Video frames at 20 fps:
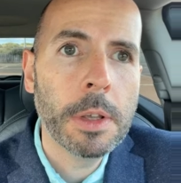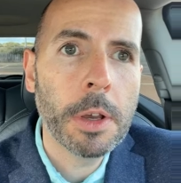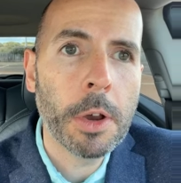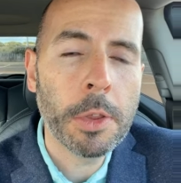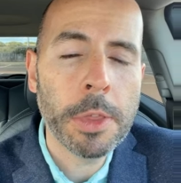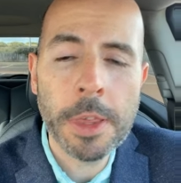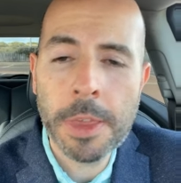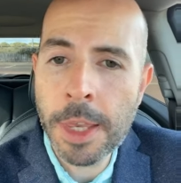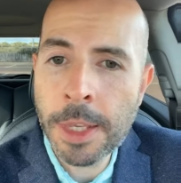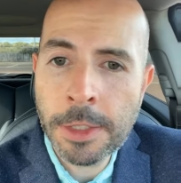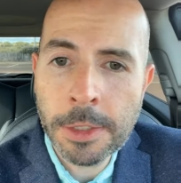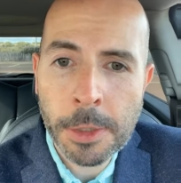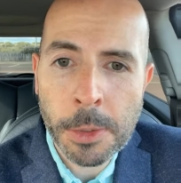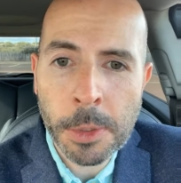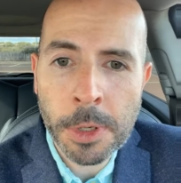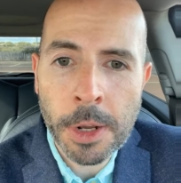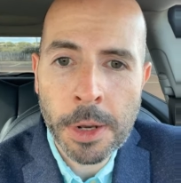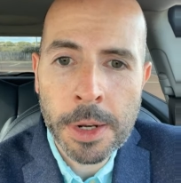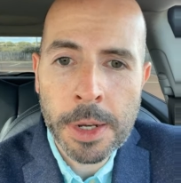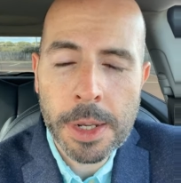Other things
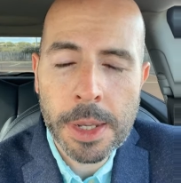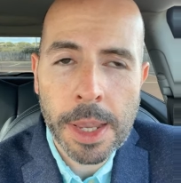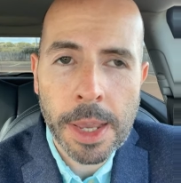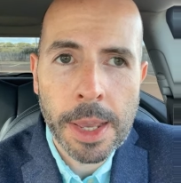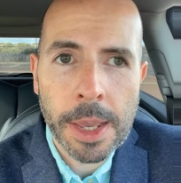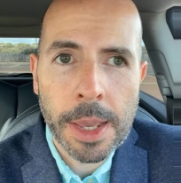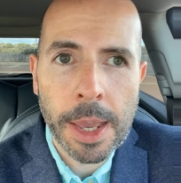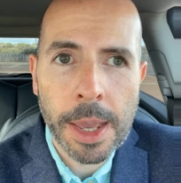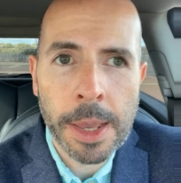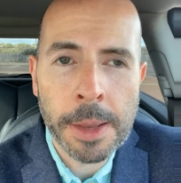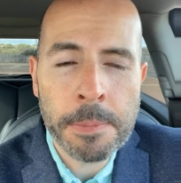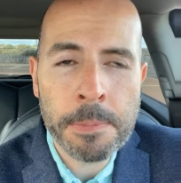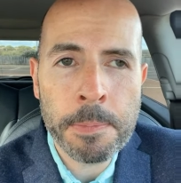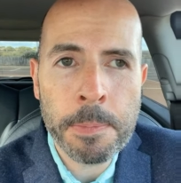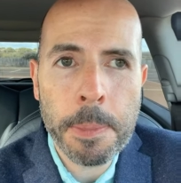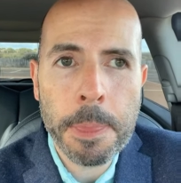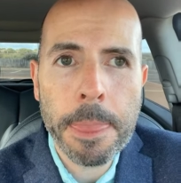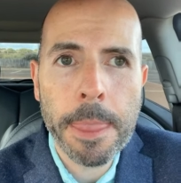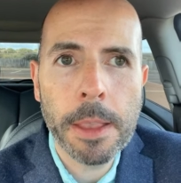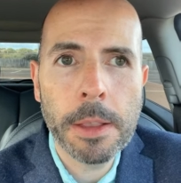going on,
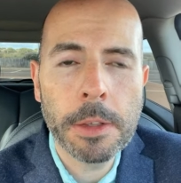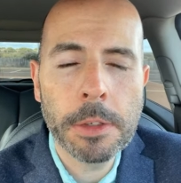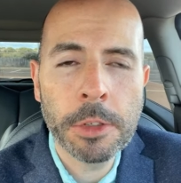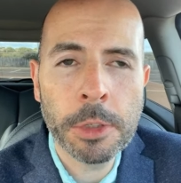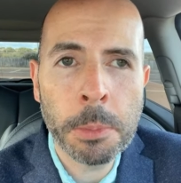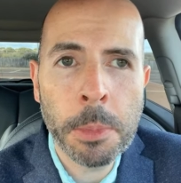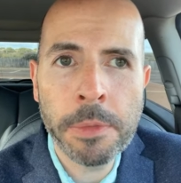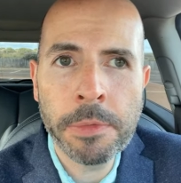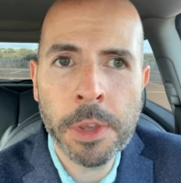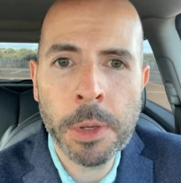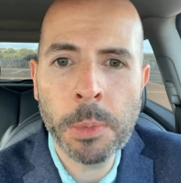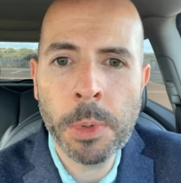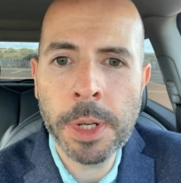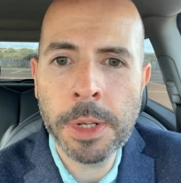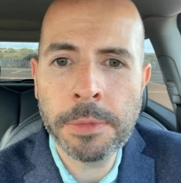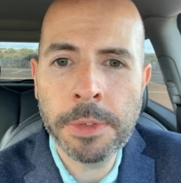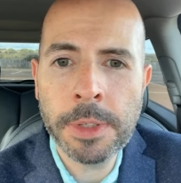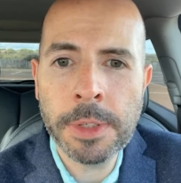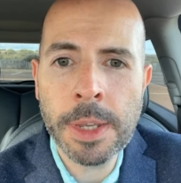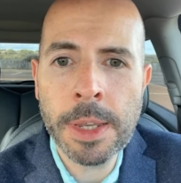some of you will
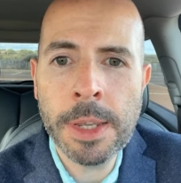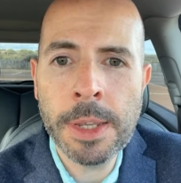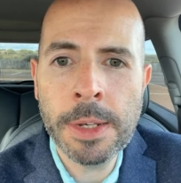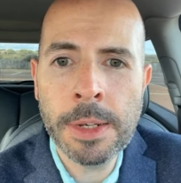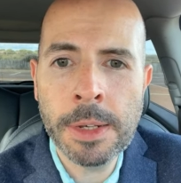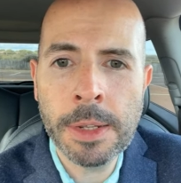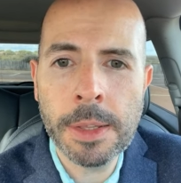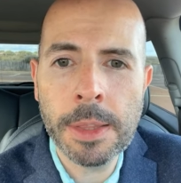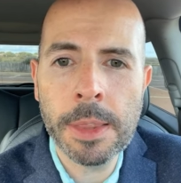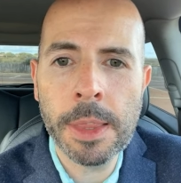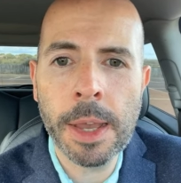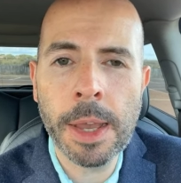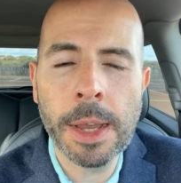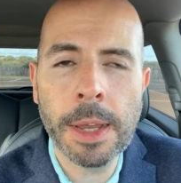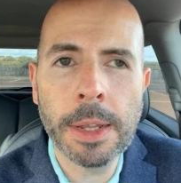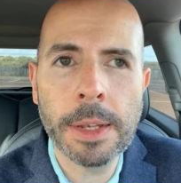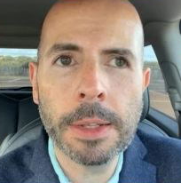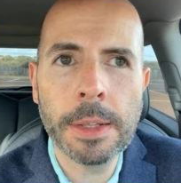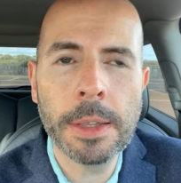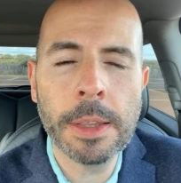have seen
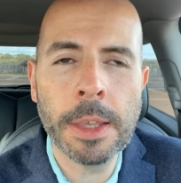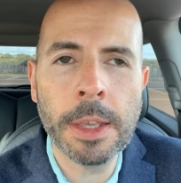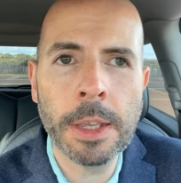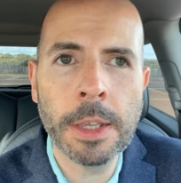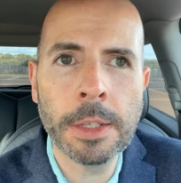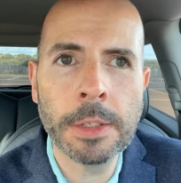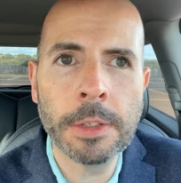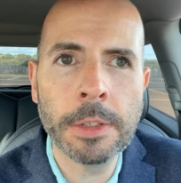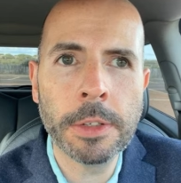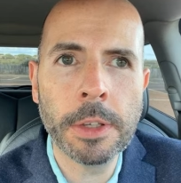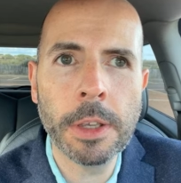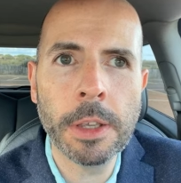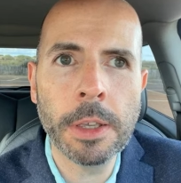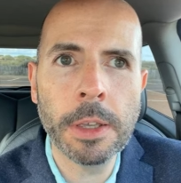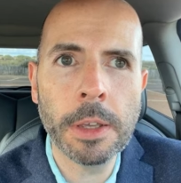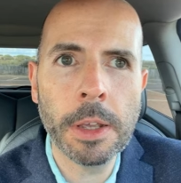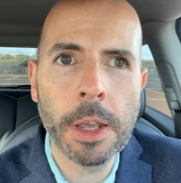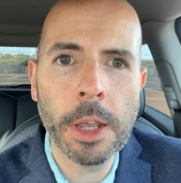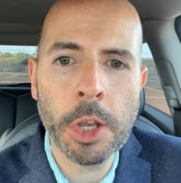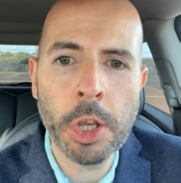that there's
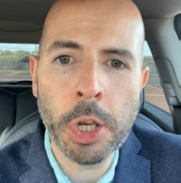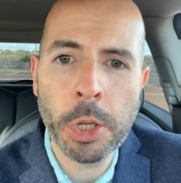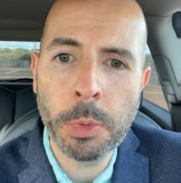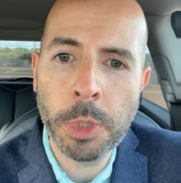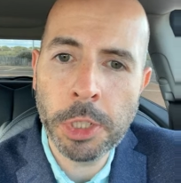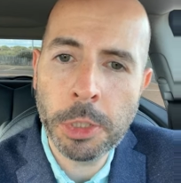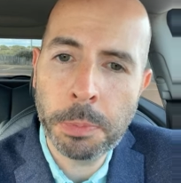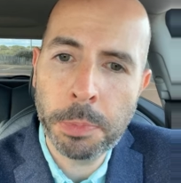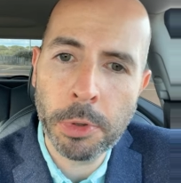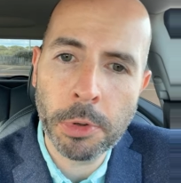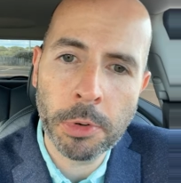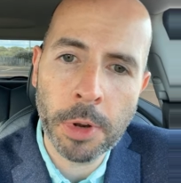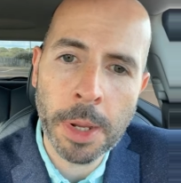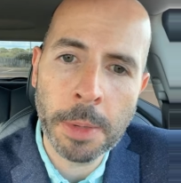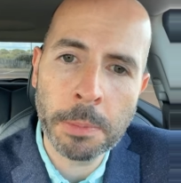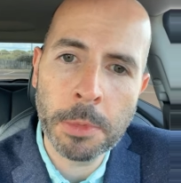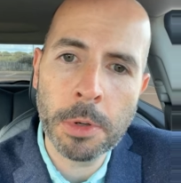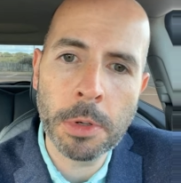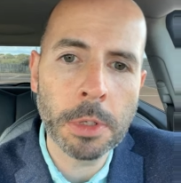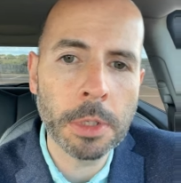a newish
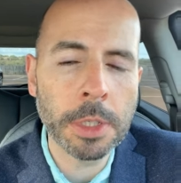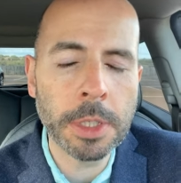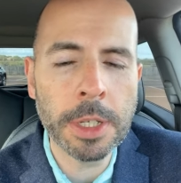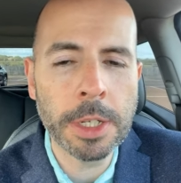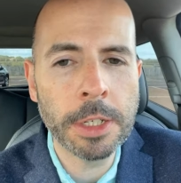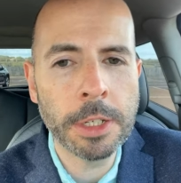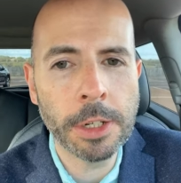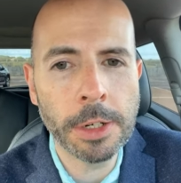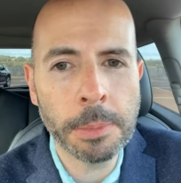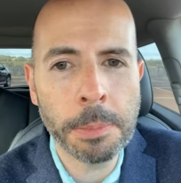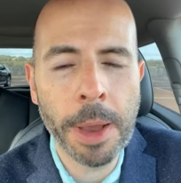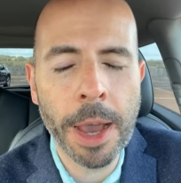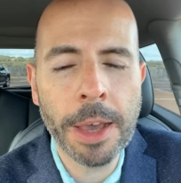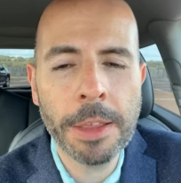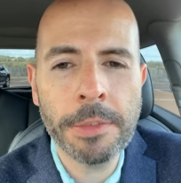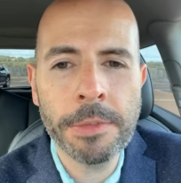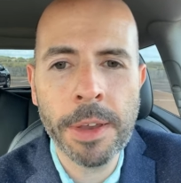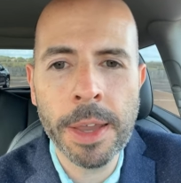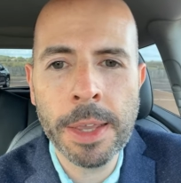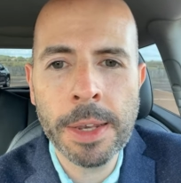program called Digital
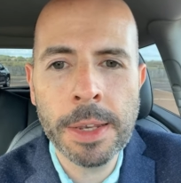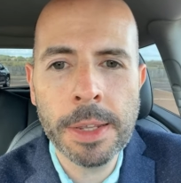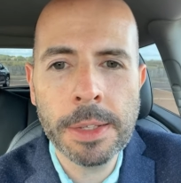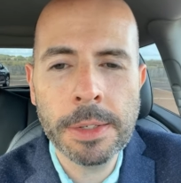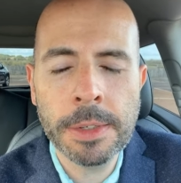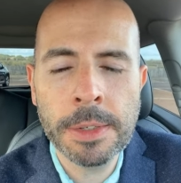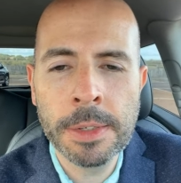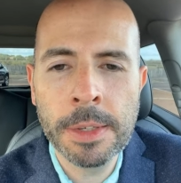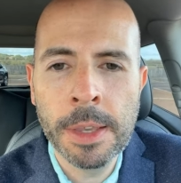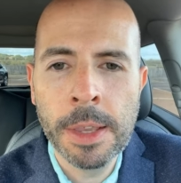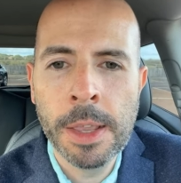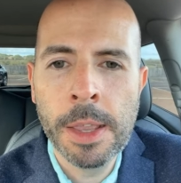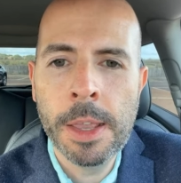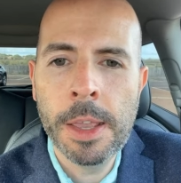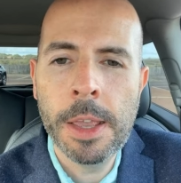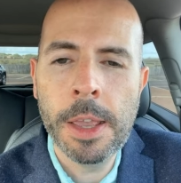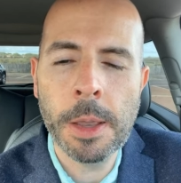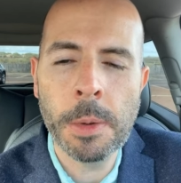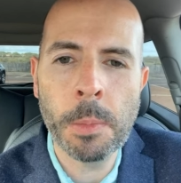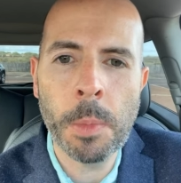Pathfinders,
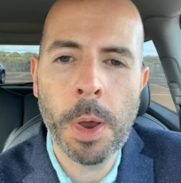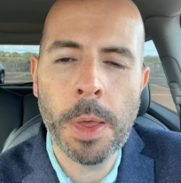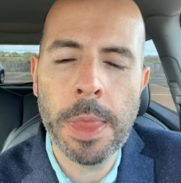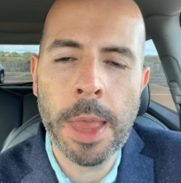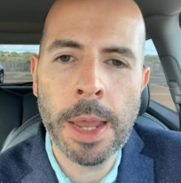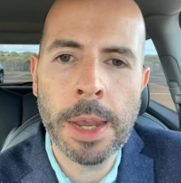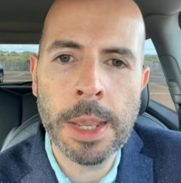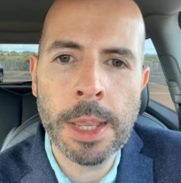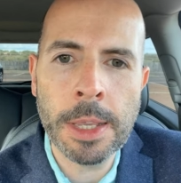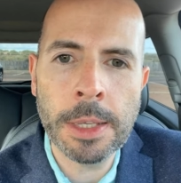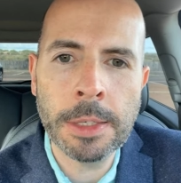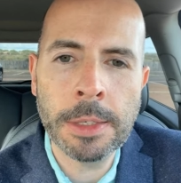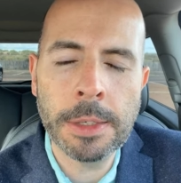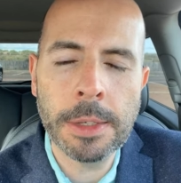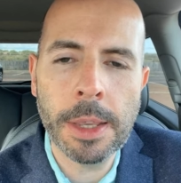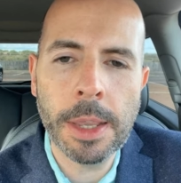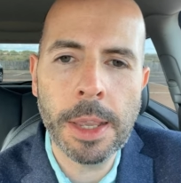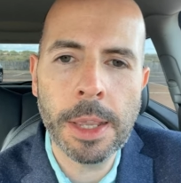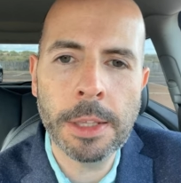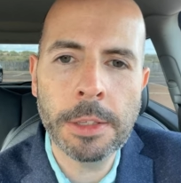and what that is,
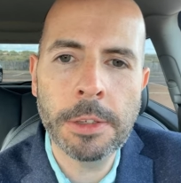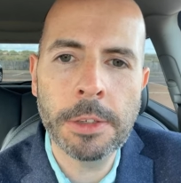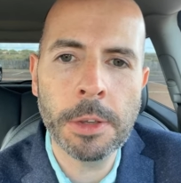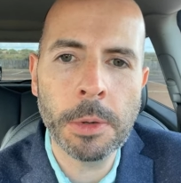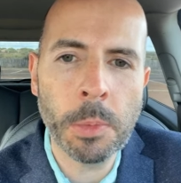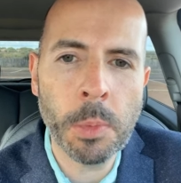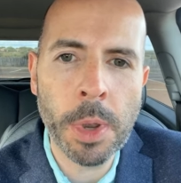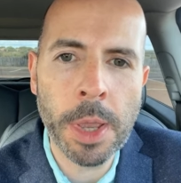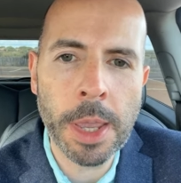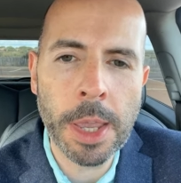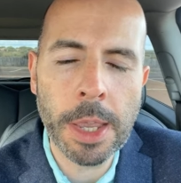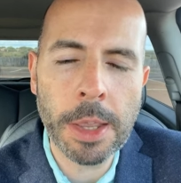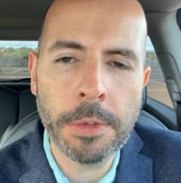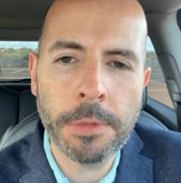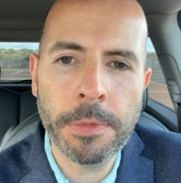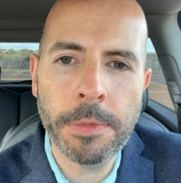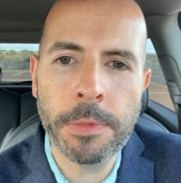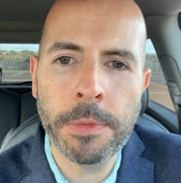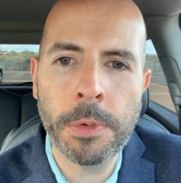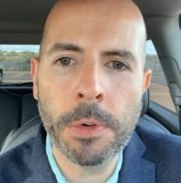it's a way
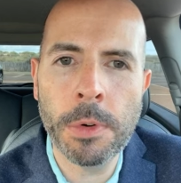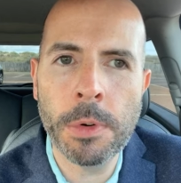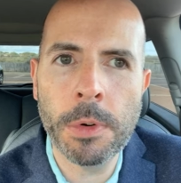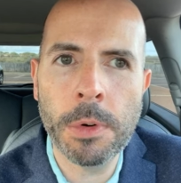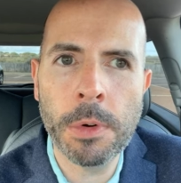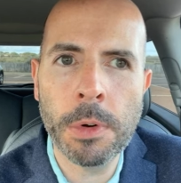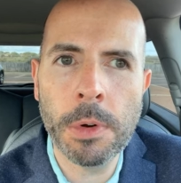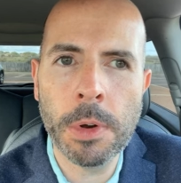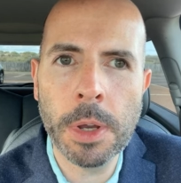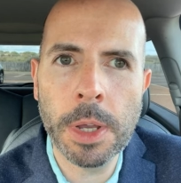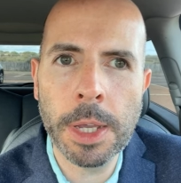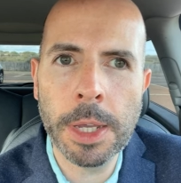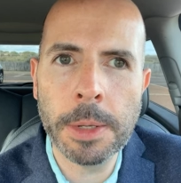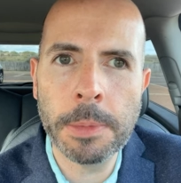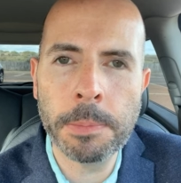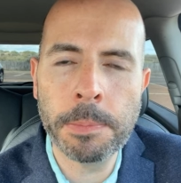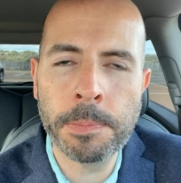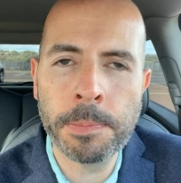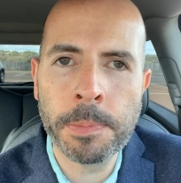for